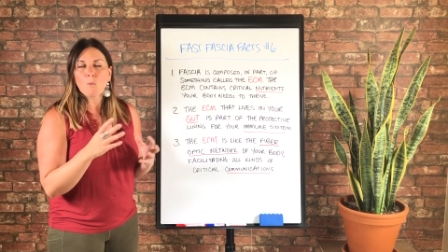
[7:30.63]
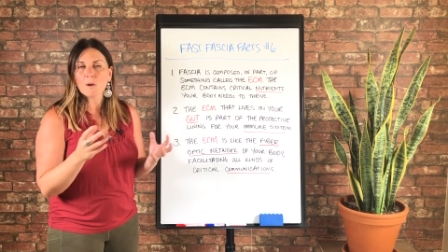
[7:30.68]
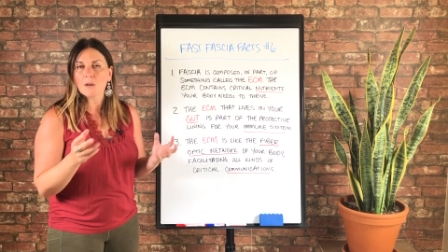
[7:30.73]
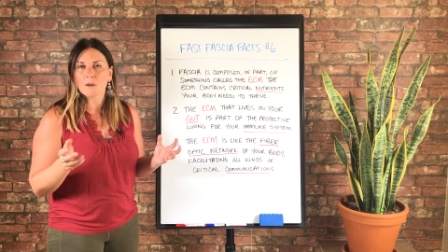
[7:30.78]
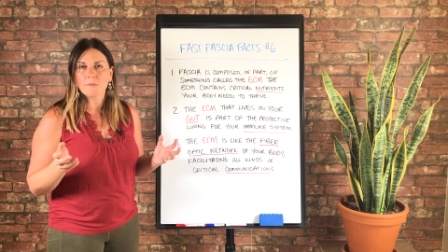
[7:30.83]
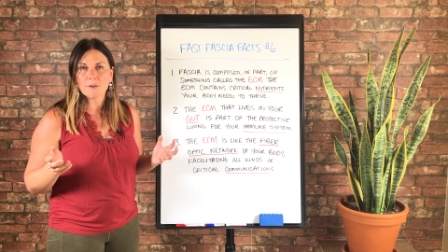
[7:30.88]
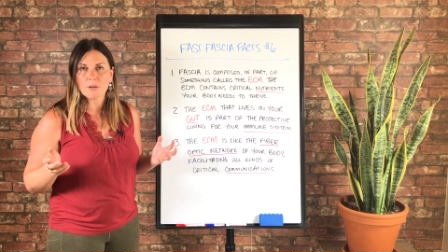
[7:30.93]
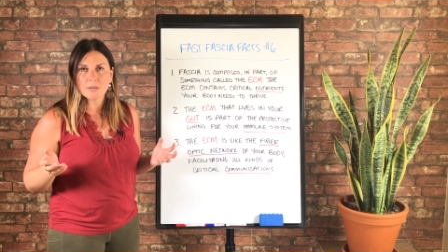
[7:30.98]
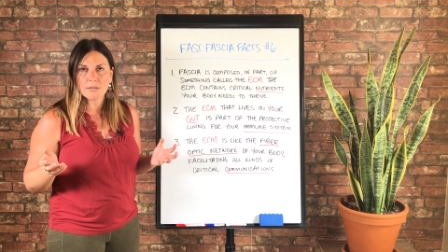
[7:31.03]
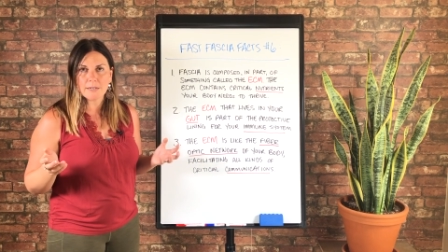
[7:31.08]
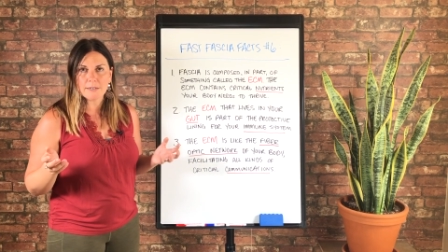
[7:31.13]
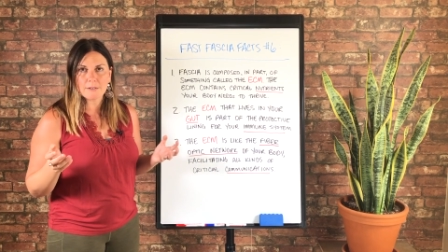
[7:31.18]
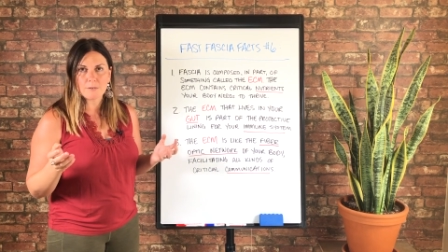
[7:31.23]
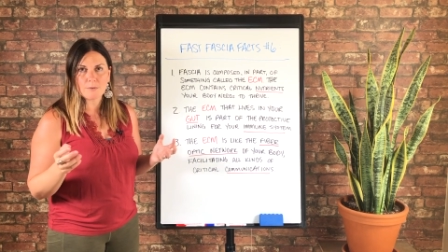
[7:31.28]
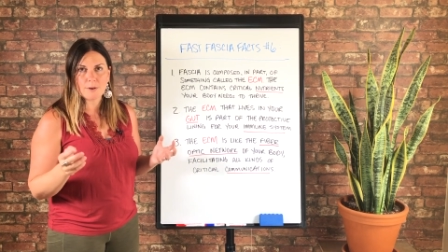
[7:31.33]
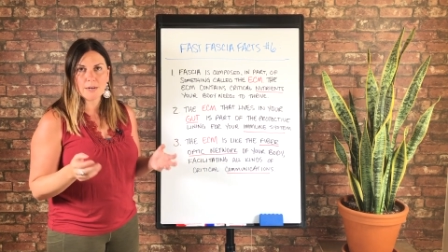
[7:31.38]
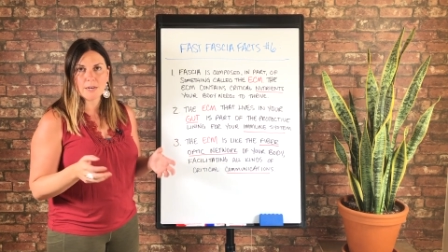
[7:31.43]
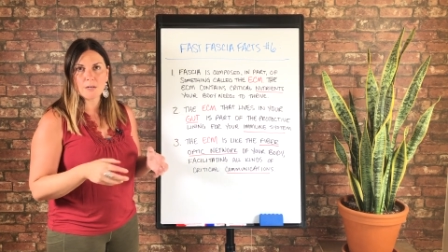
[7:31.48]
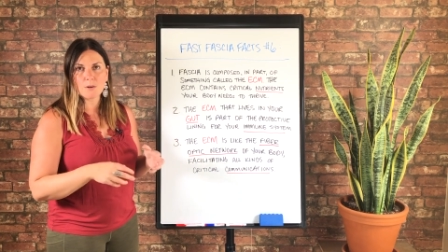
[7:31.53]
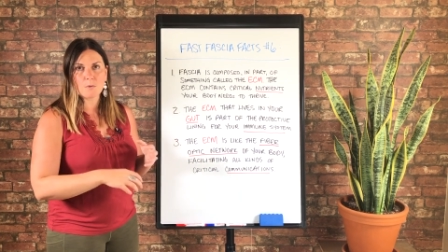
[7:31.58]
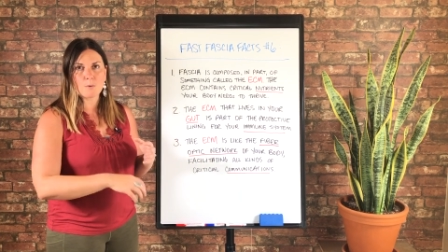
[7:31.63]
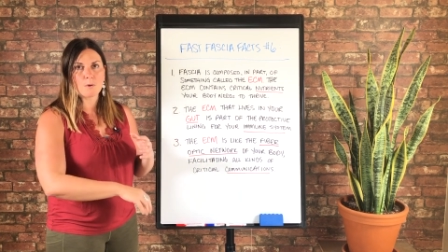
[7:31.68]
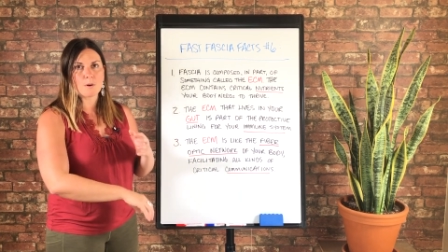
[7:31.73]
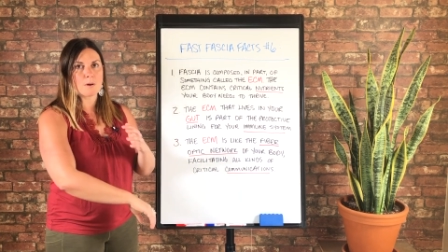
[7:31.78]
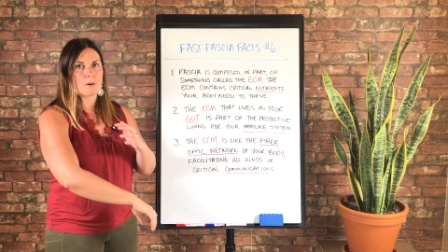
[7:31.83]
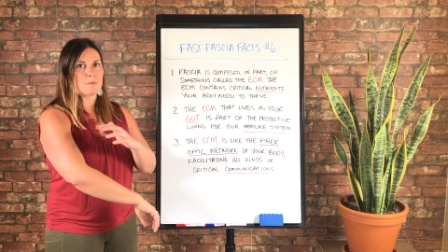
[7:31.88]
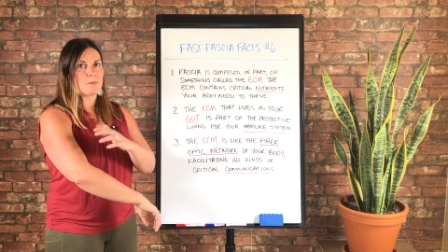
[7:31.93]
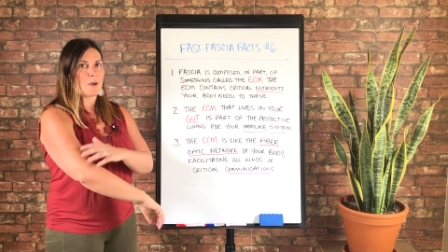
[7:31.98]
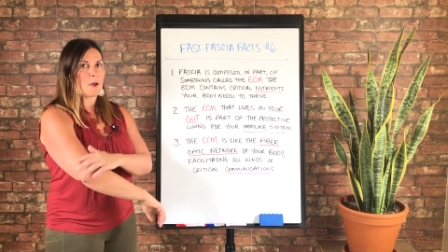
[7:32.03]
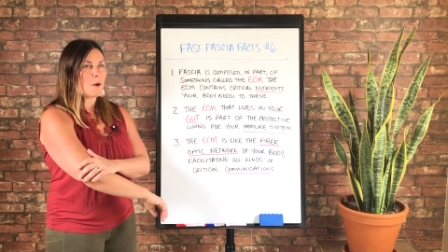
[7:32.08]
whatever it is, right,
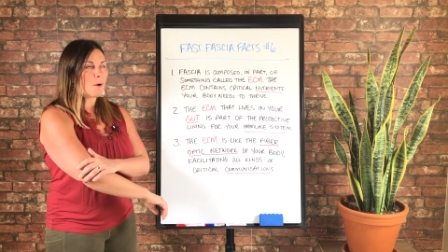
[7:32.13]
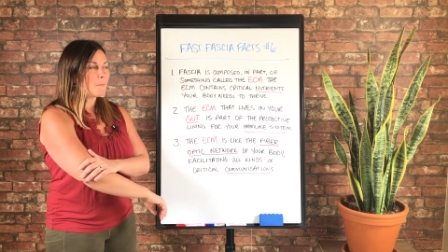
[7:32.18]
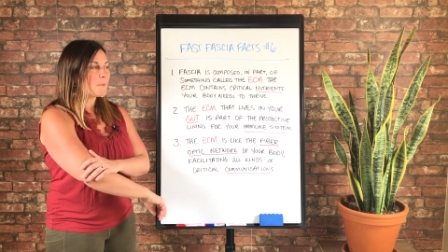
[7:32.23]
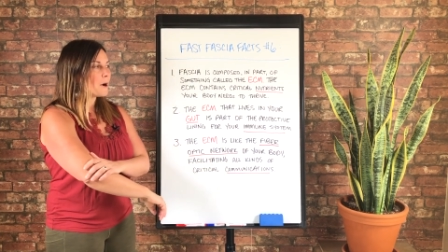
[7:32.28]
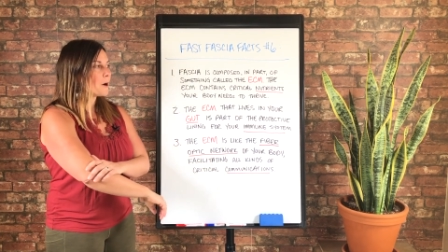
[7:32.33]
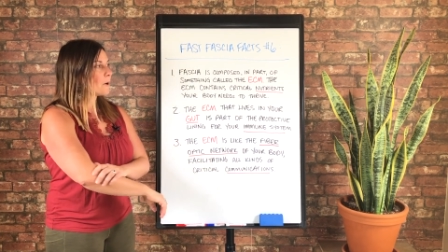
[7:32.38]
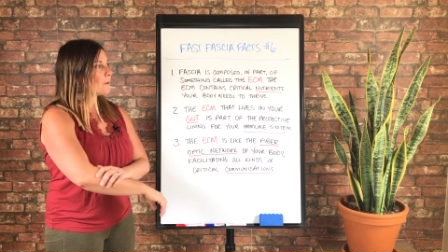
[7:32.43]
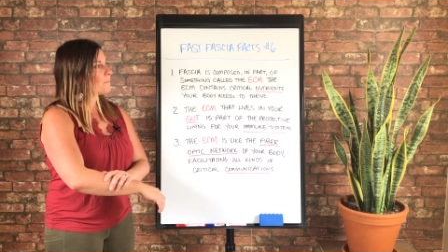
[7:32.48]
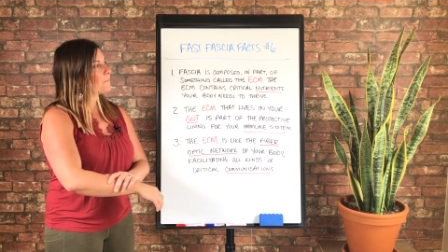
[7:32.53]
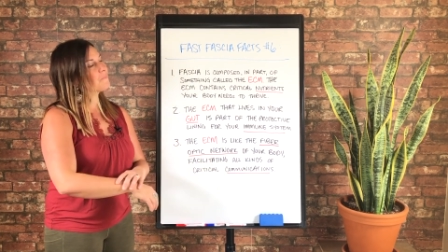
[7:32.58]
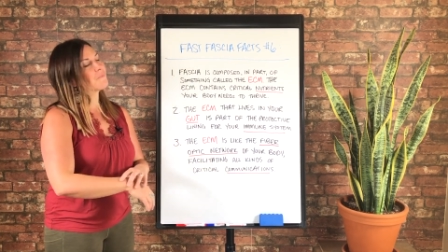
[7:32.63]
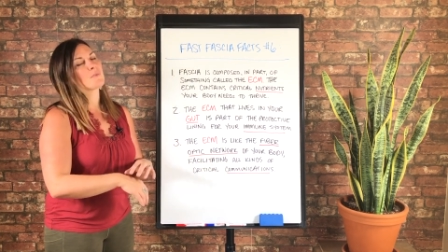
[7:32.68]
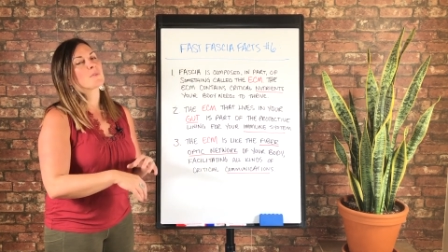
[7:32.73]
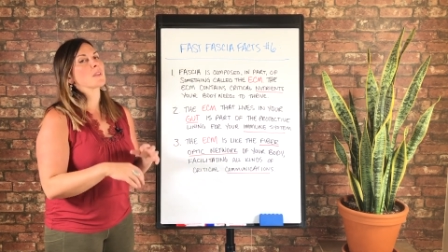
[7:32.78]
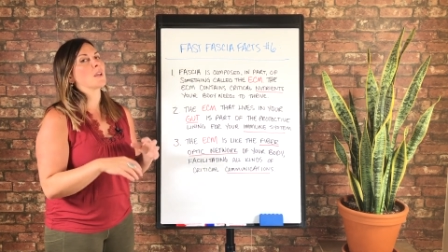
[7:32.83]
or the elbow